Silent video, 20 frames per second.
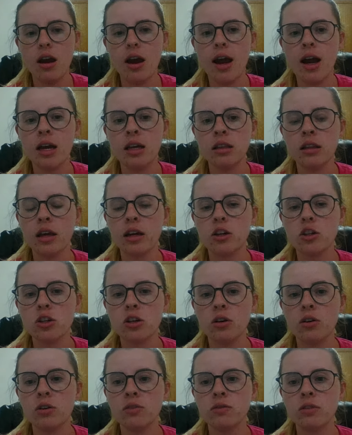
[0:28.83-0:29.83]
and
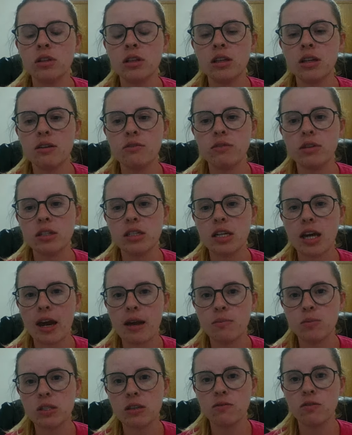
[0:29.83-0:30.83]
lecture over the different
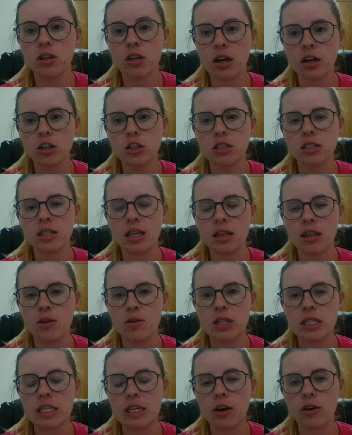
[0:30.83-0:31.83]
types of deductions that they
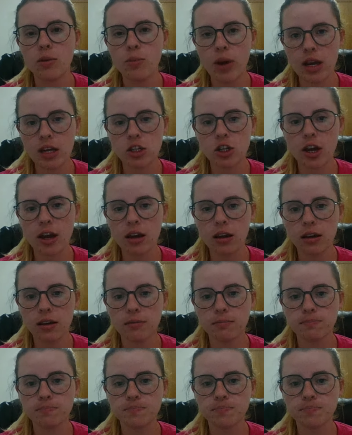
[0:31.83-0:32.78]
would see on a paycheck.